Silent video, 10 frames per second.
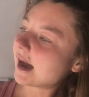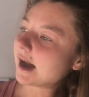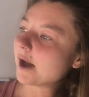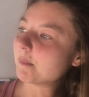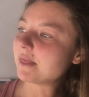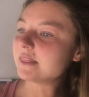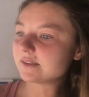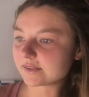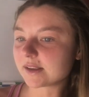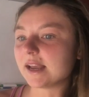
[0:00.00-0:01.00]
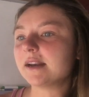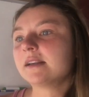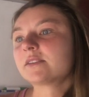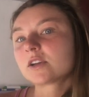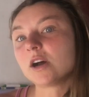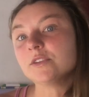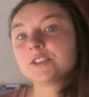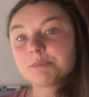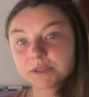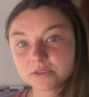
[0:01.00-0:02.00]
Um, and this, again, is a
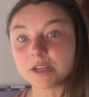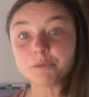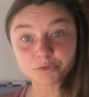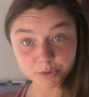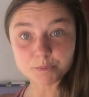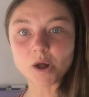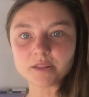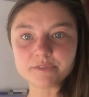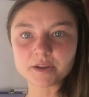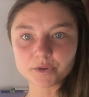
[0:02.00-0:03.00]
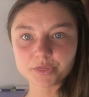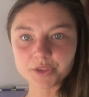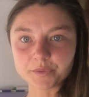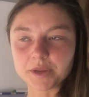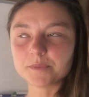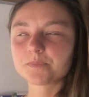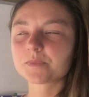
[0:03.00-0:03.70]
concept that stems from the polyvagal theory.